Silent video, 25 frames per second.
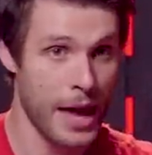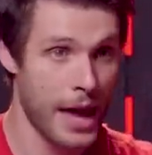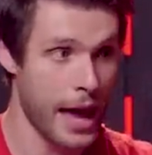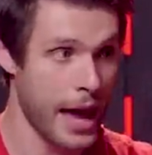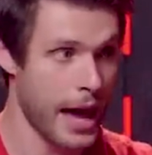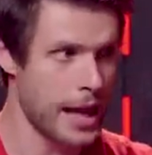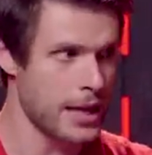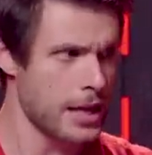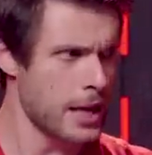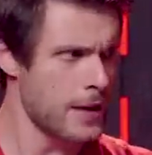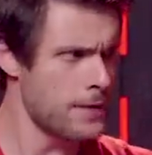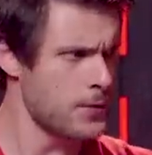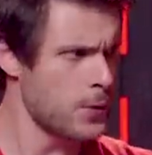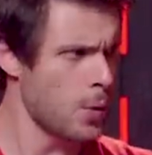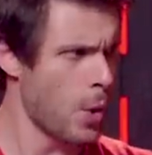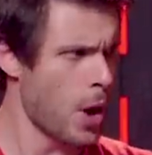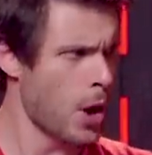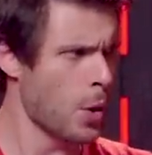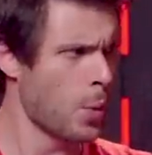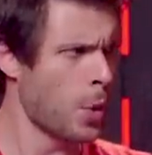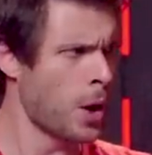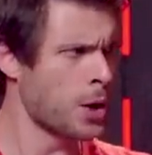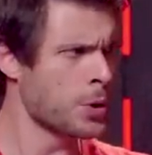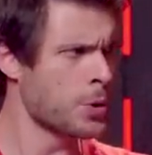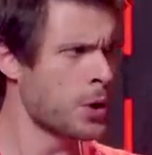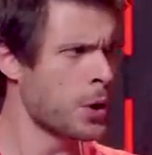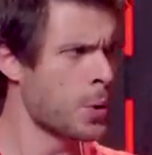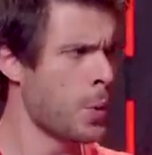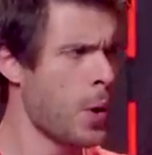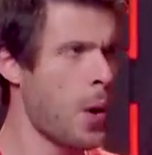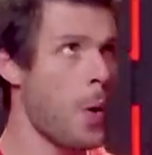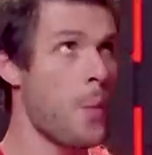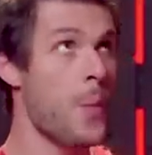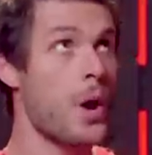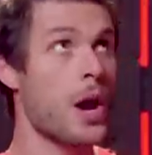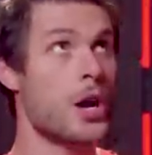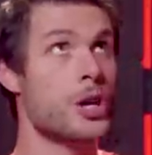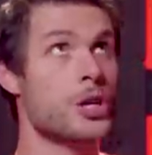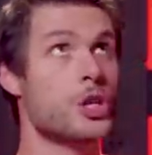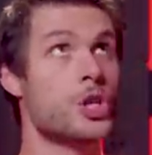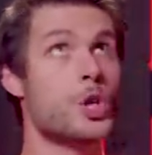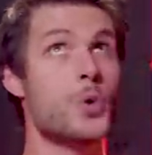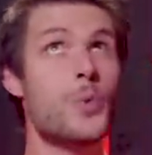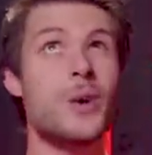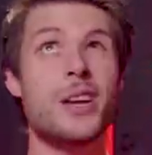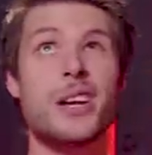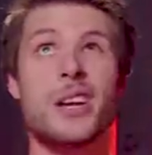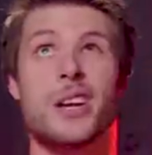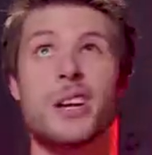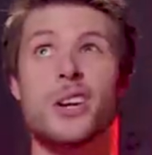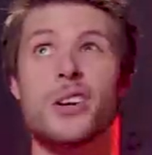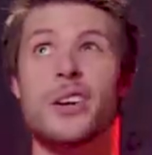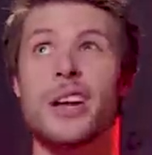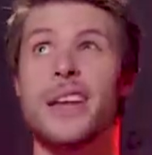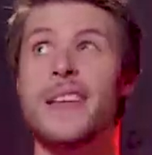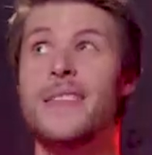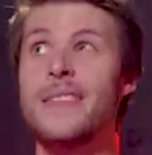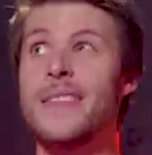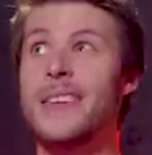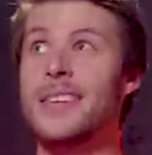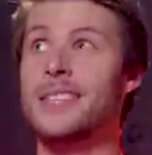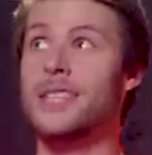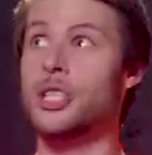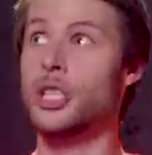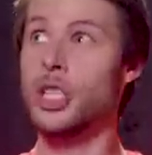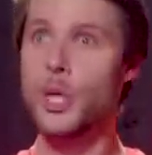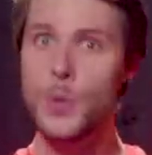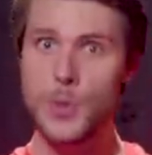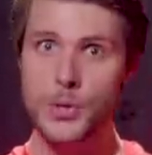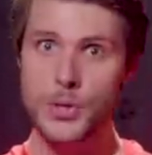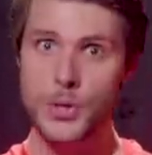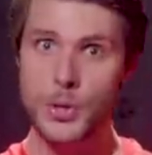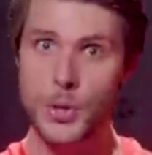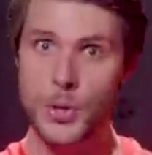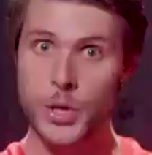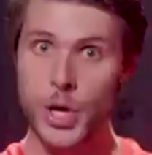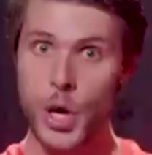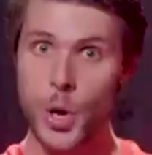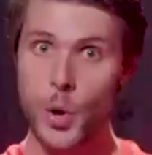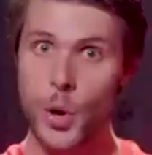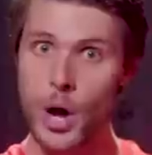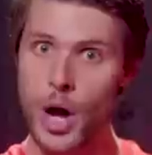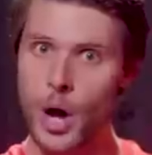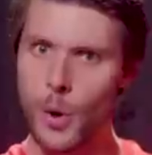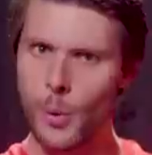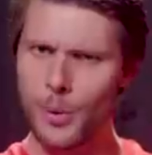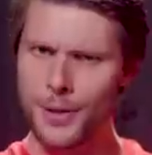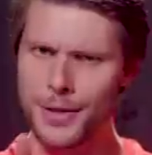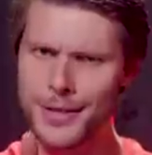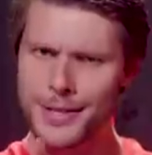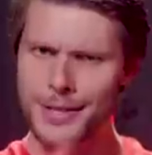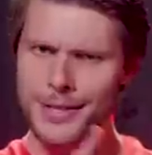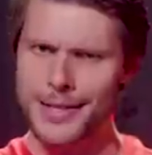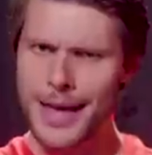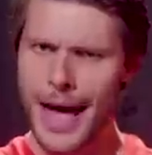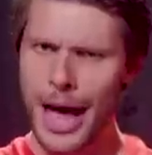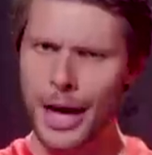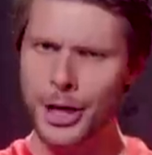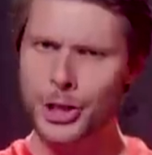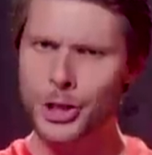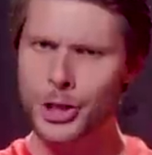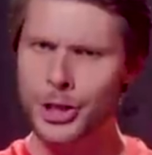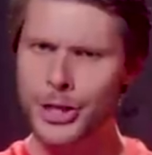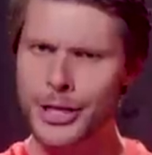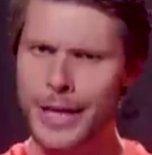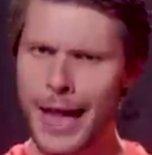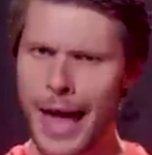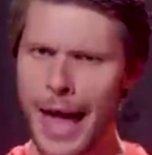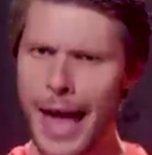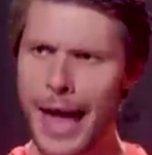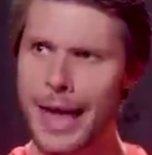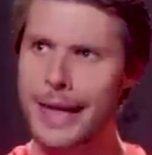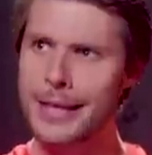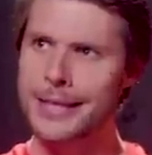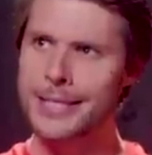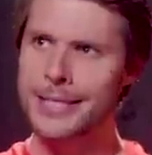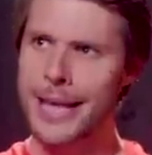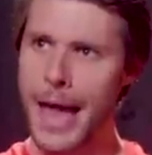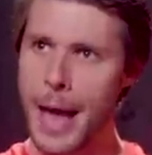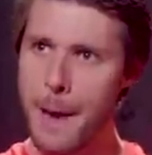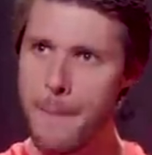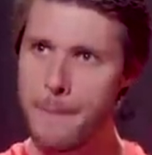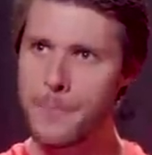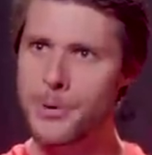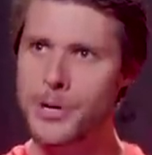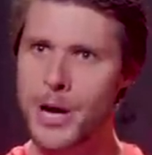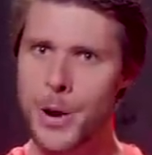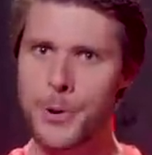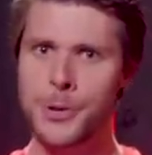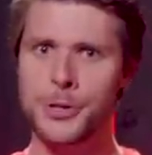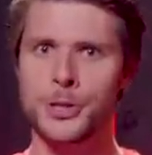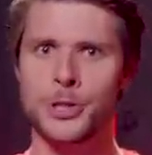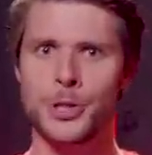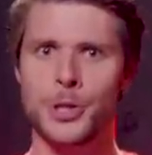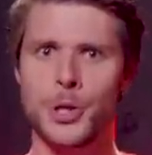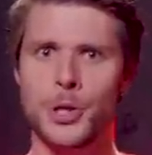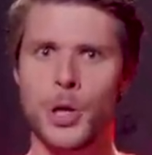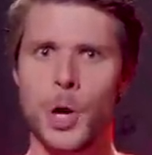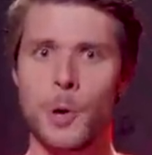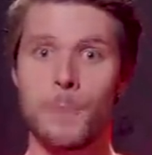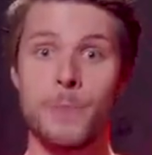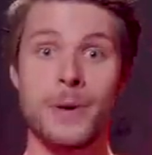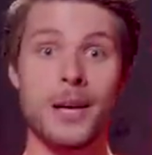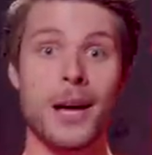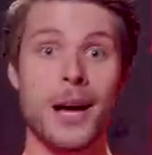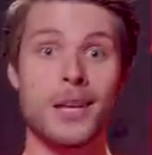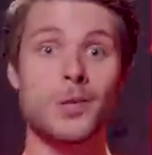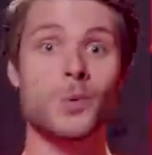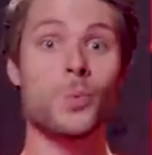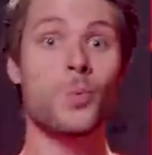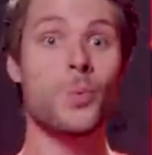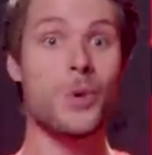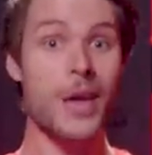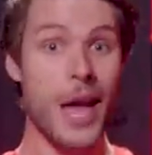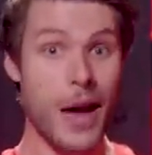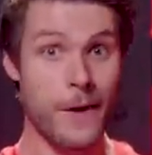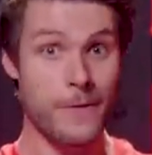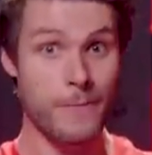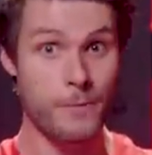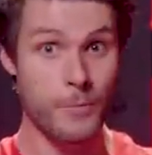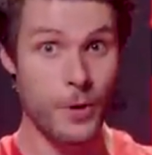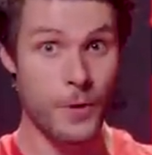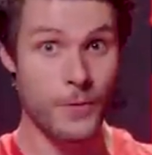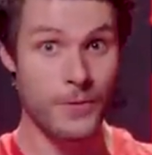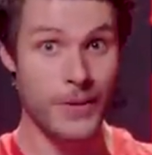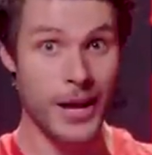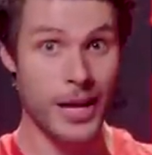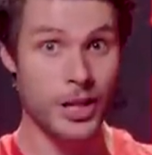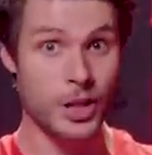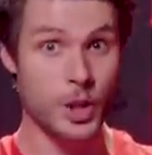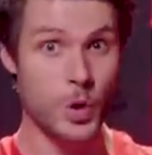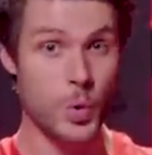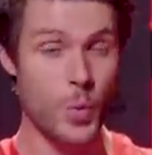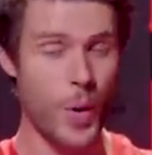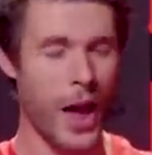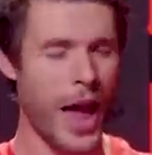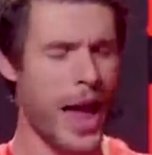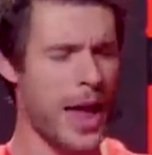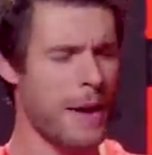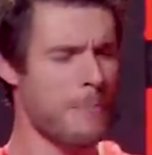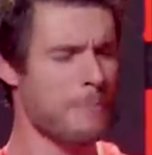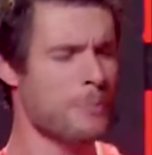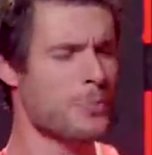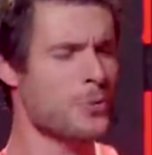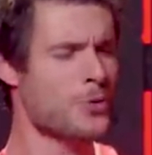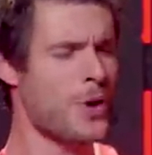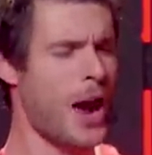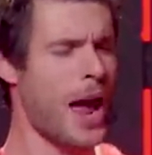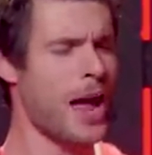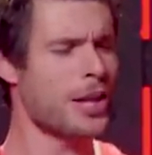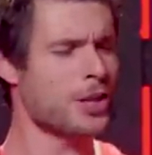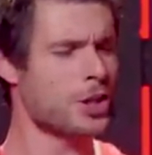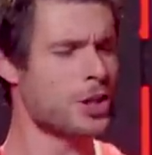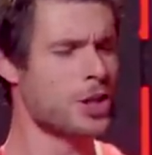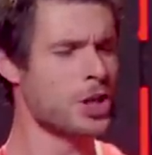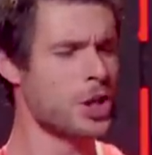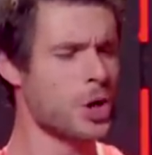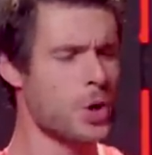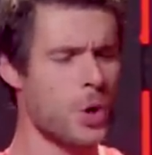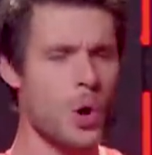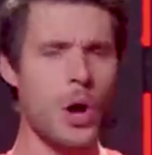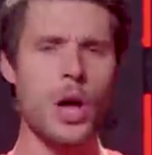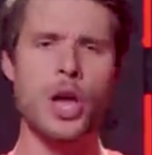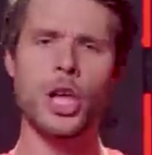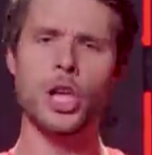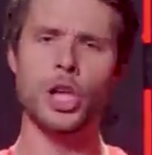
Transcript: And if you are wondering what we are doing here in this new studio, this is actually a temporary studio because we have moved into a brand new,